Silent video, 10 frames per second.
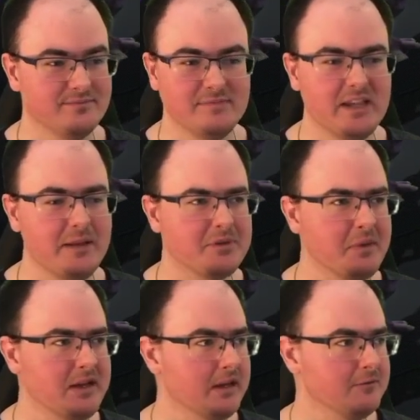Zeb, do you
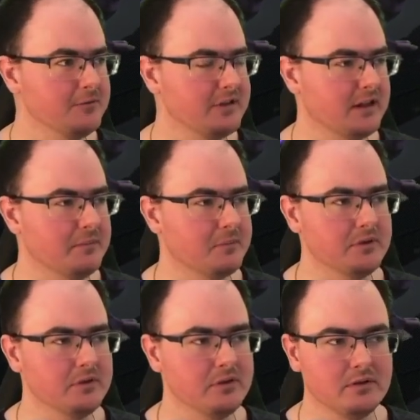mind counter-attacking, bud?
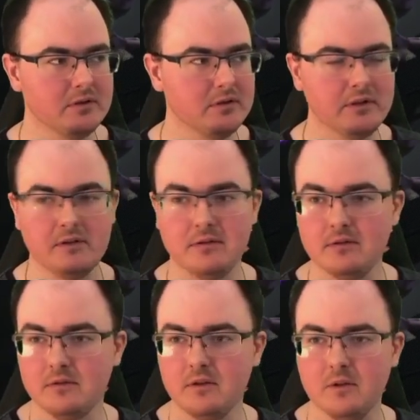You know,
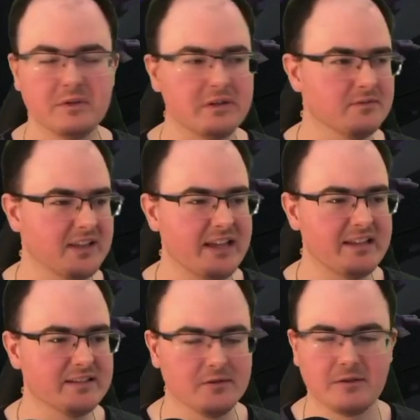oh, he's got
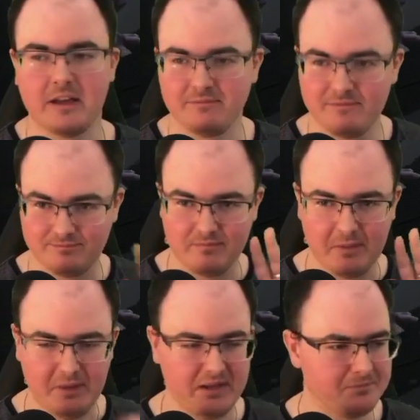days, okay, my
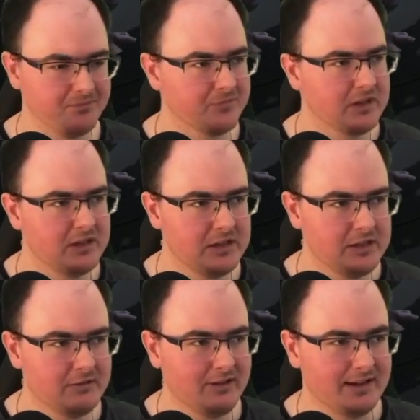bad.
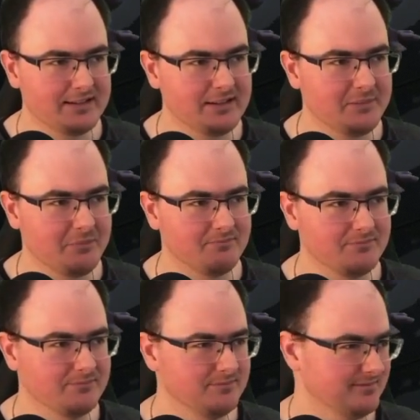Right, come on.
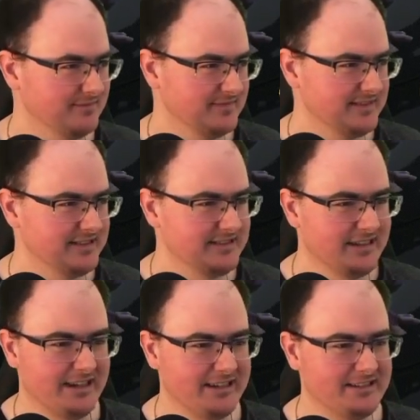
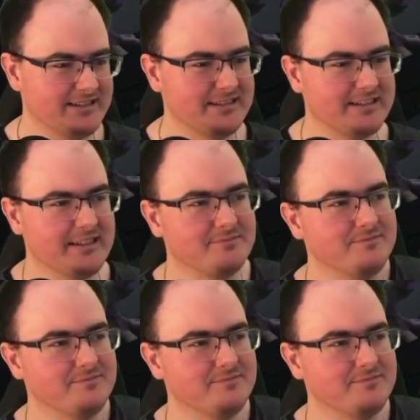Ugh. Okay.